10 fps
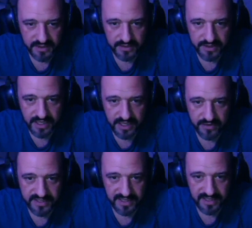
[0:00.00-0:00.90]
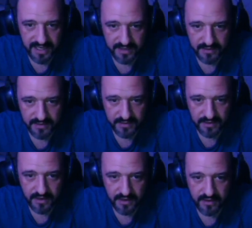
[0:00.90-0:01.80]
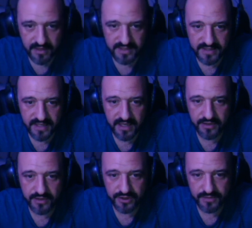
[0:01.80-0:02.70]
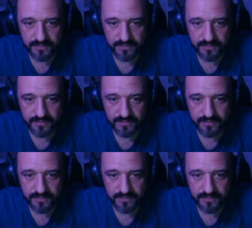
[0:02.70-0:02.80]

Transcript: you see how there's a line? That is the energy.